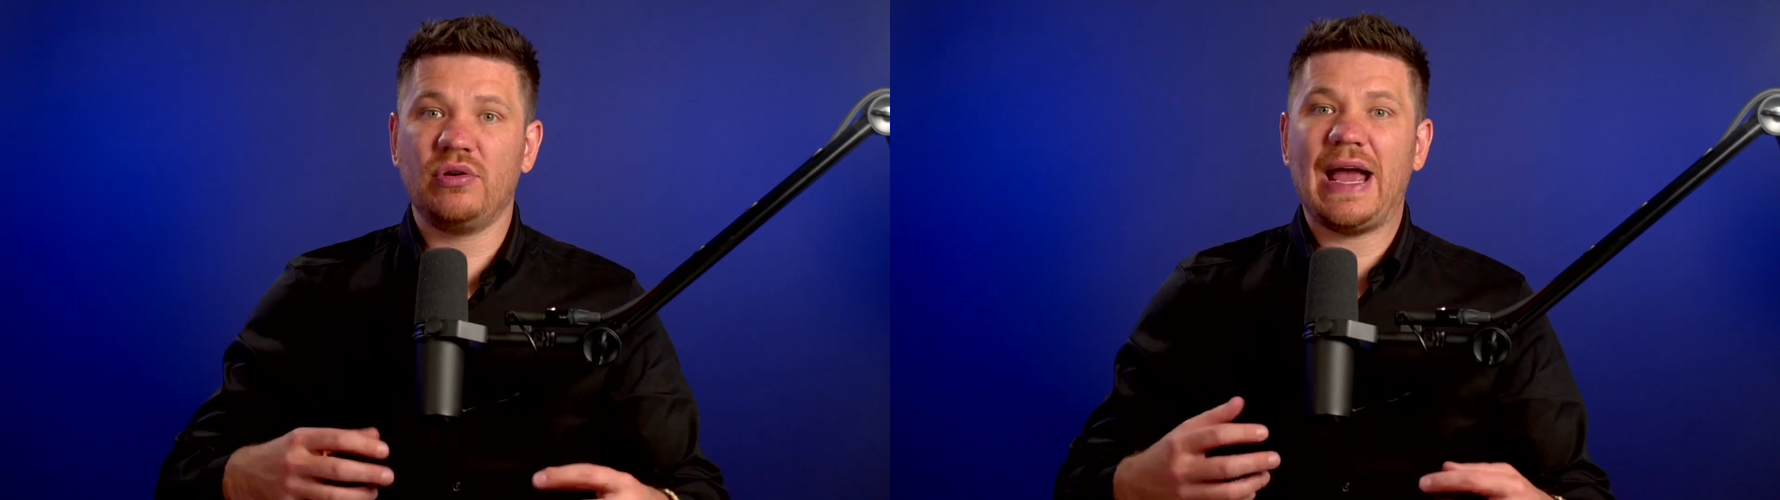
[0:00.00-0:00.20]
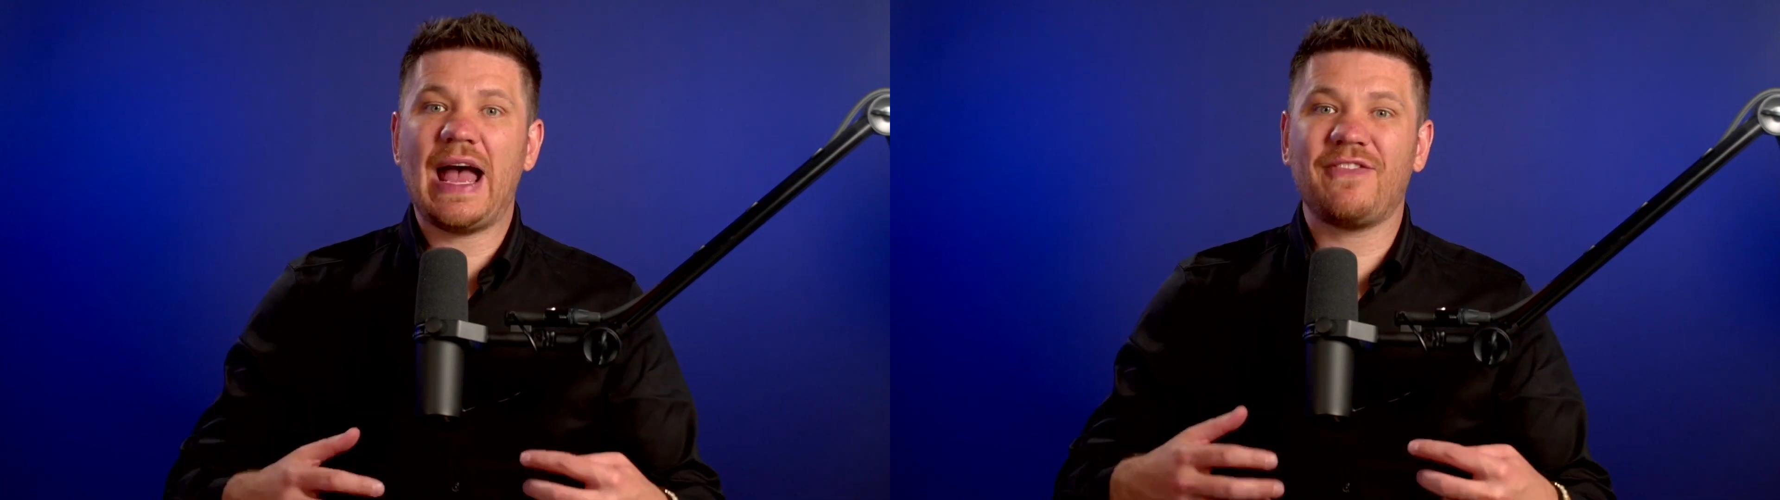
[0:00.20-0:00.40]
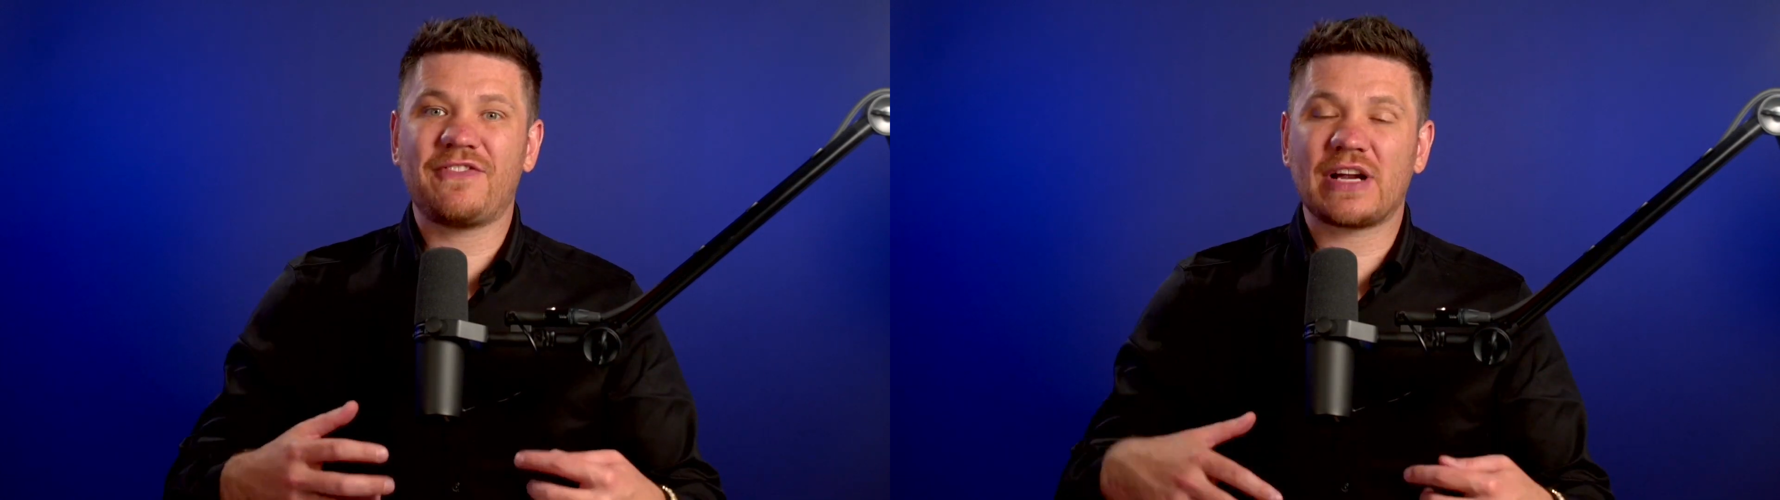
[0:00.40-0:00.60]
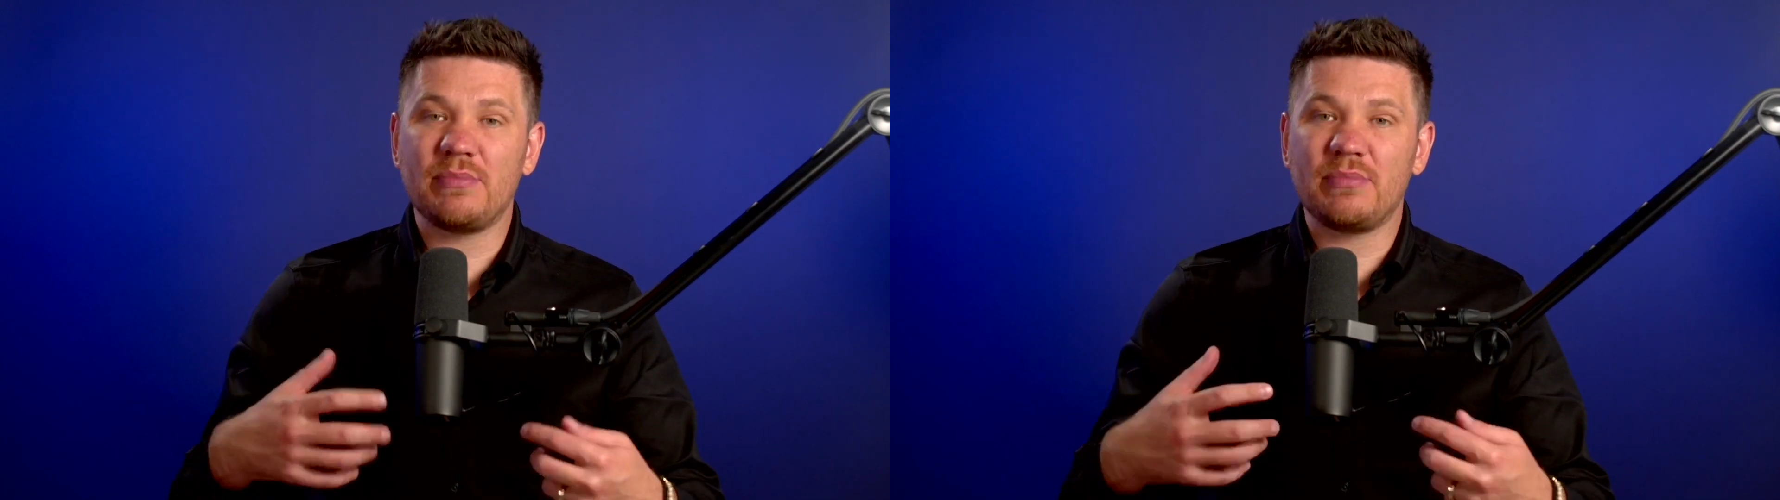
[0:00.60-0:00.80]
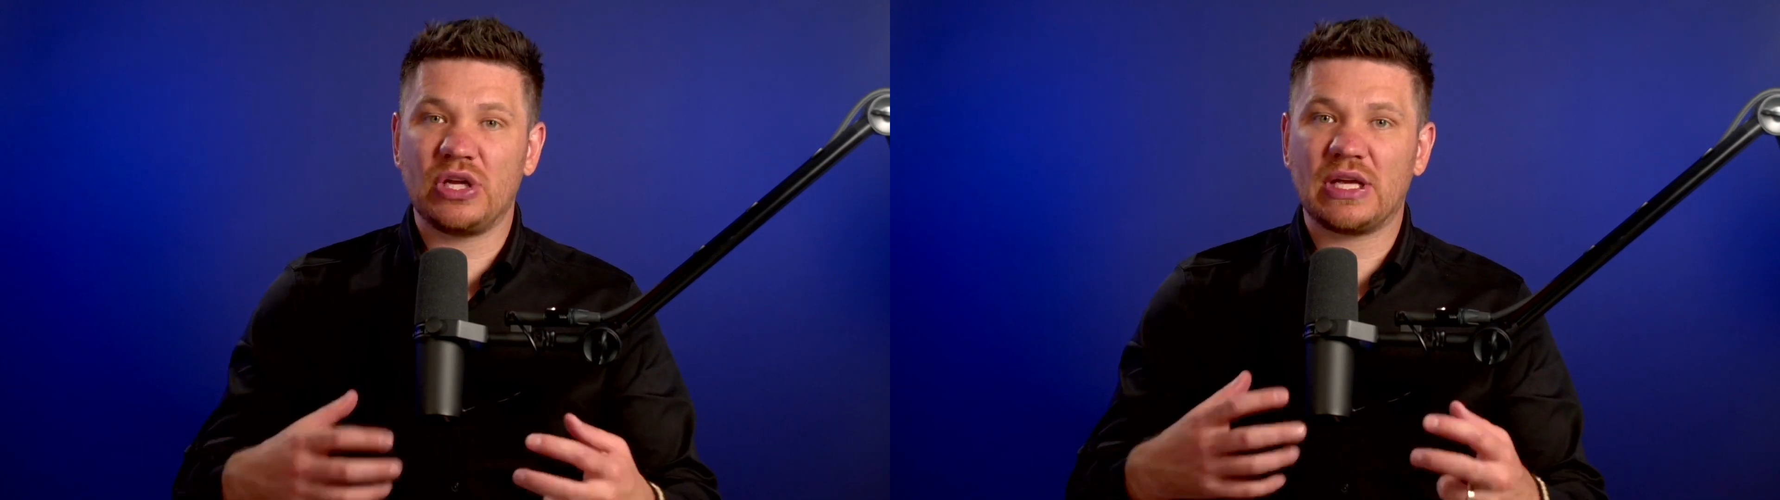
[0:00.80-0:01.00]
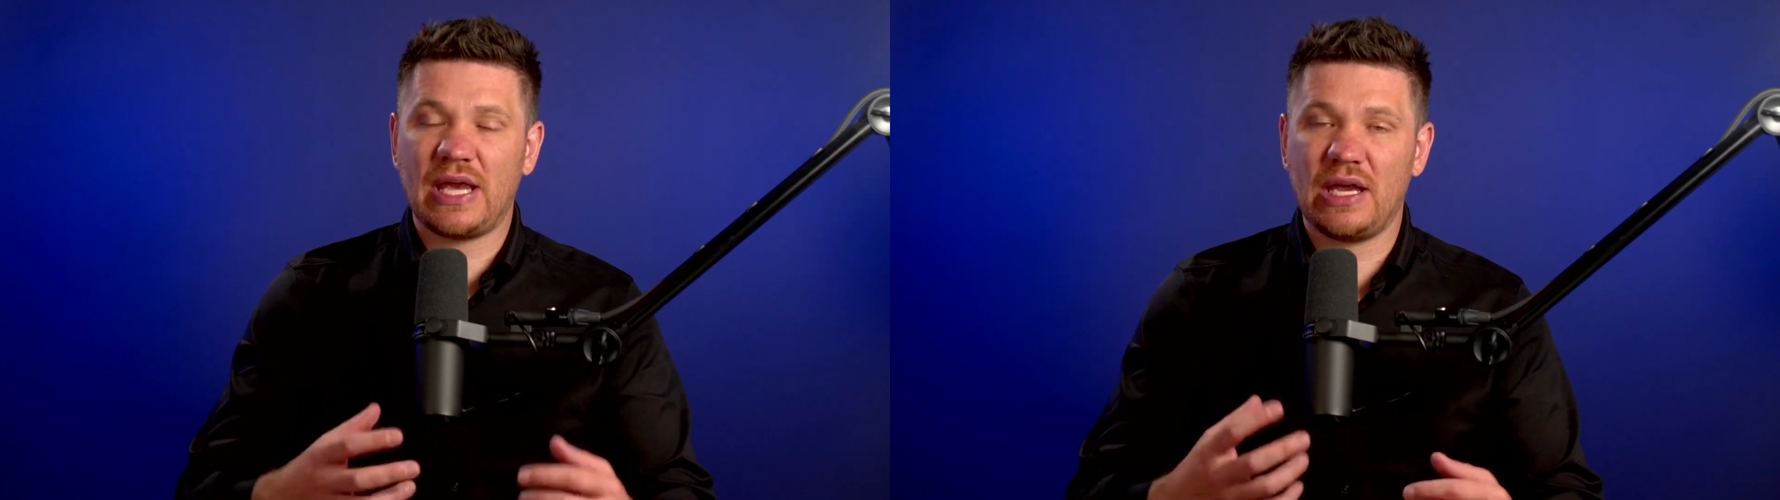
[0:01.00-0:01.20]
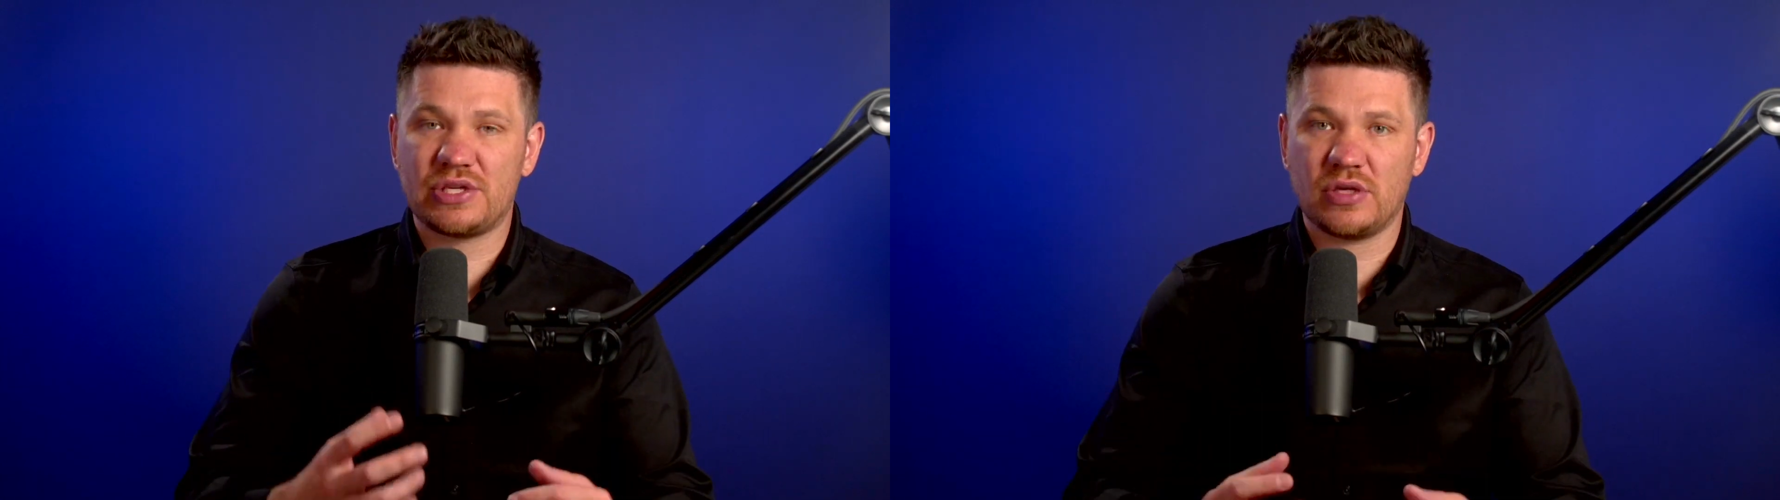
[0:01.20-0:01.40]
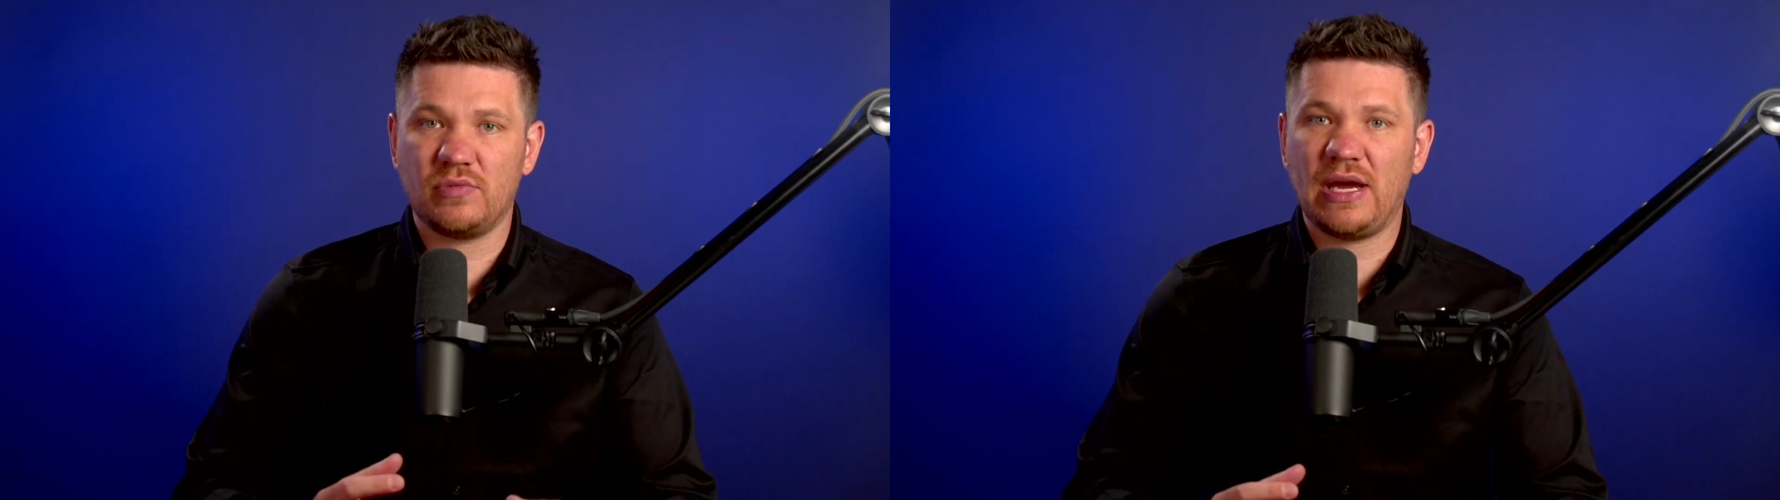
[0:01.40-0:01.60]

have communication.